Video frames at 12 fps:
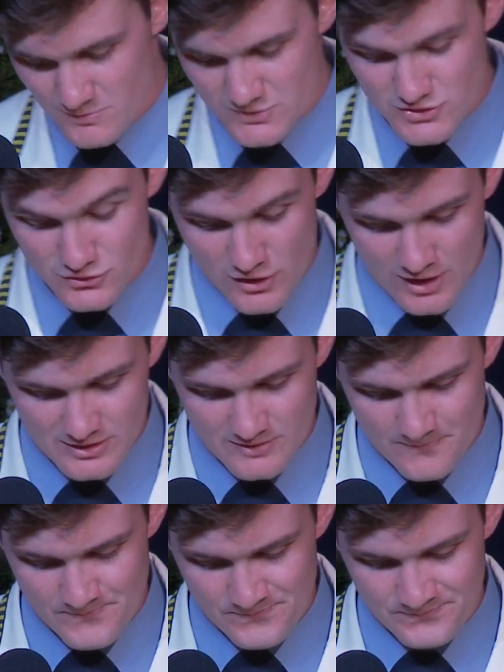Mr.
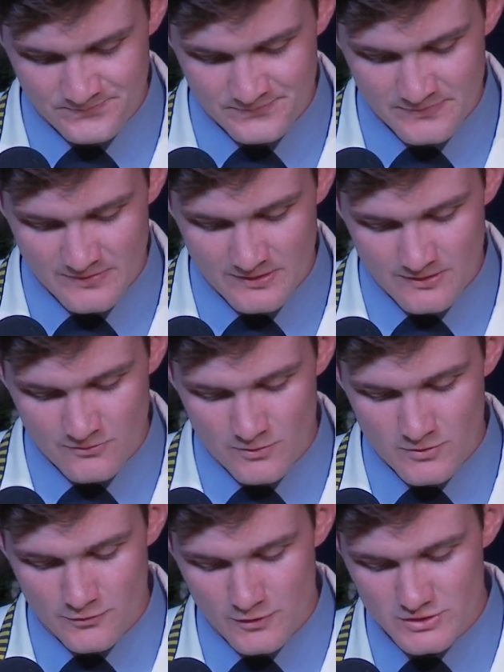Riley,
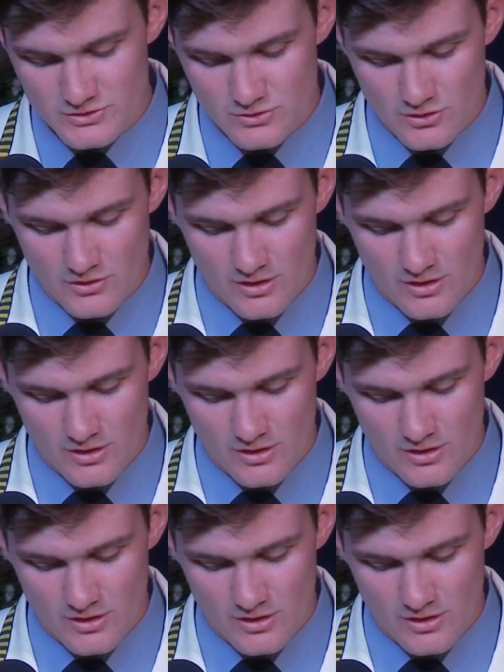from the first tour